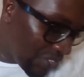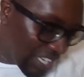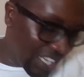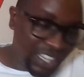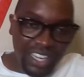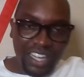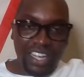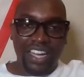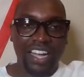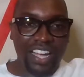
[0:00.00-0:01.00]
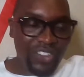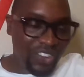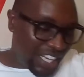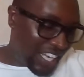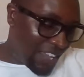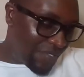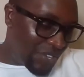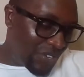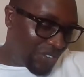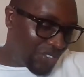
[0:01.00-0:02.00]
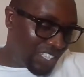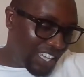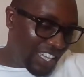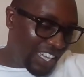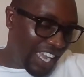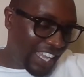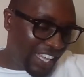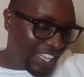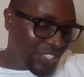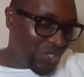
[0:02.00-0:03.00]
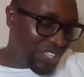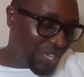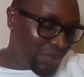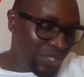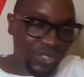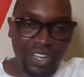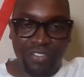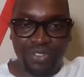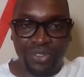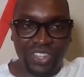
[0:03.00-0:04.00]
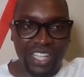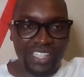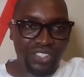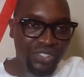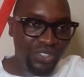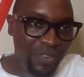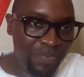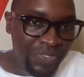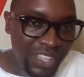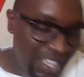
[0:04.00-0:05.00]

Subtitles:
you can let me know. I add you here. We talk a few things, you know.